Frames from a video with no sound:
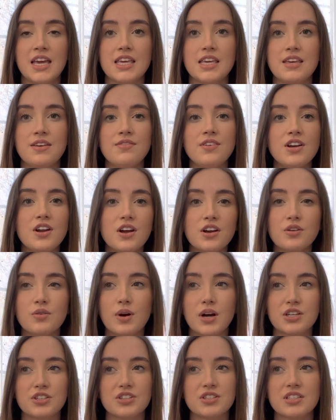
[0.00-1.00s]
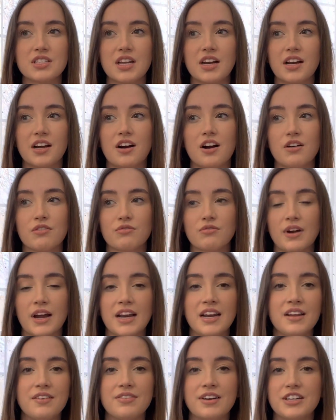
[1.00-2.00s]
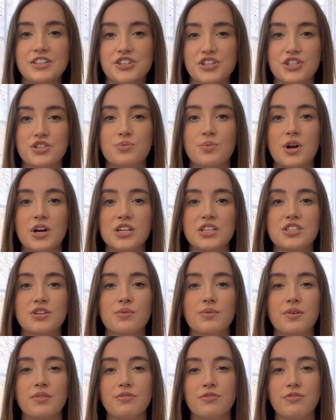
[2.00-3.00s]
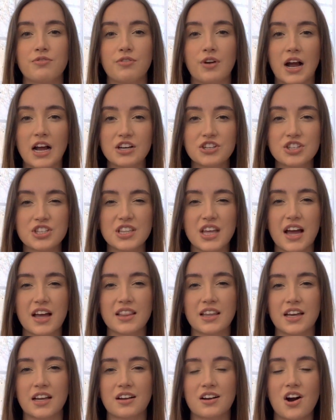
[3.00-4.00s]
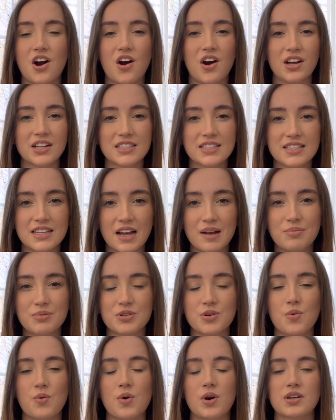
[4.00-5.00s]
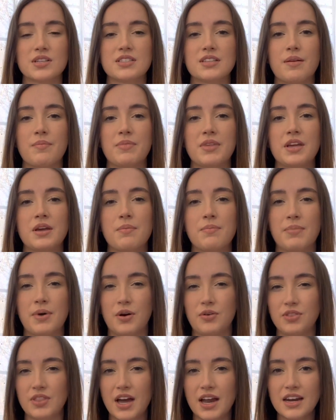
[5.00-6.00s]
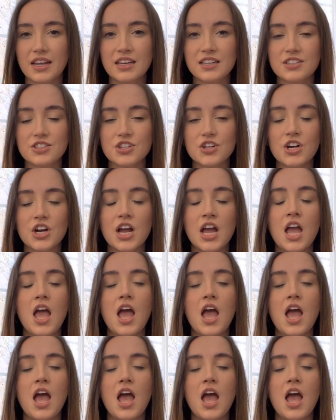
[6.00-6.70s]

Even on questions that I got right, if I just wanted to refresh that like concept or something about that answer,